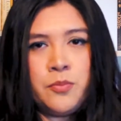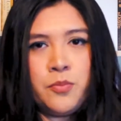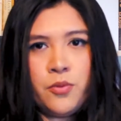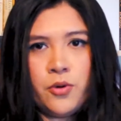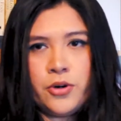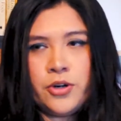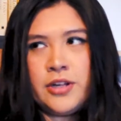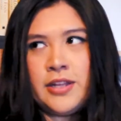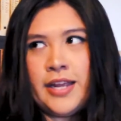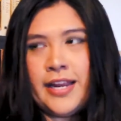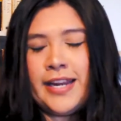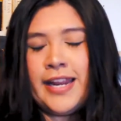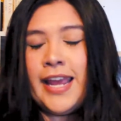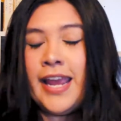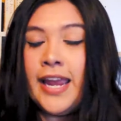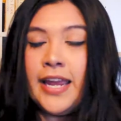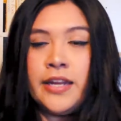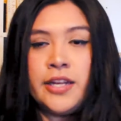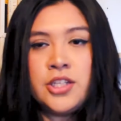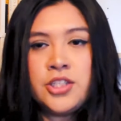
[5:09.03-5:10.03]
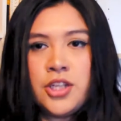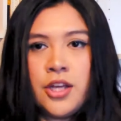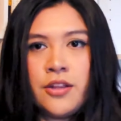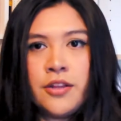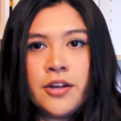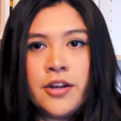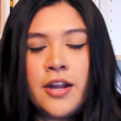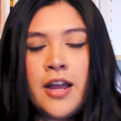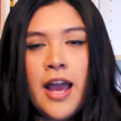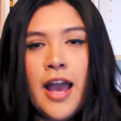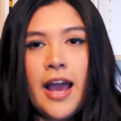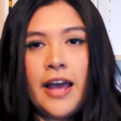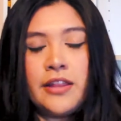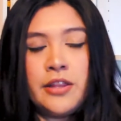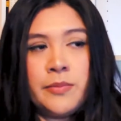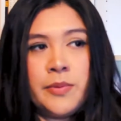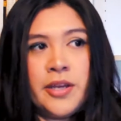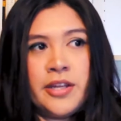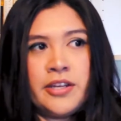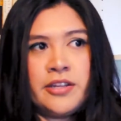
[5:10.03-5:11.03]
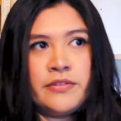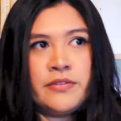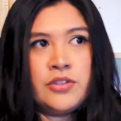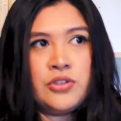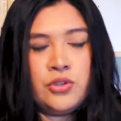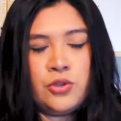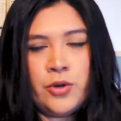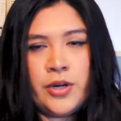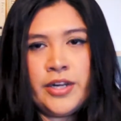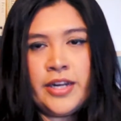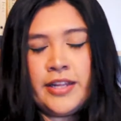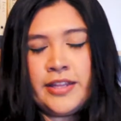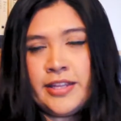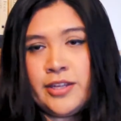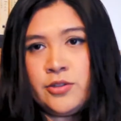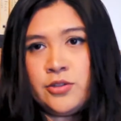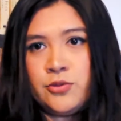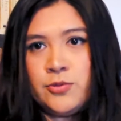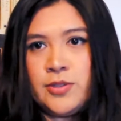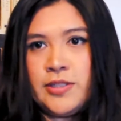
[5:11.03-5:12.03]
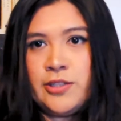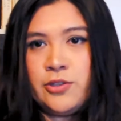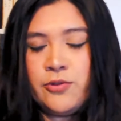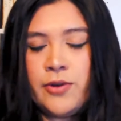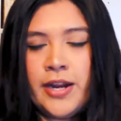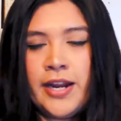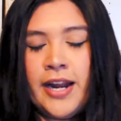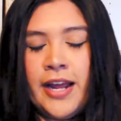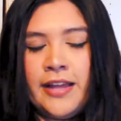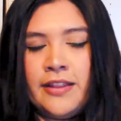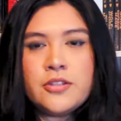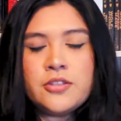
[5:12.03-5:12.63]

borderline hate each other at the beginning of the story, and I think it was really great.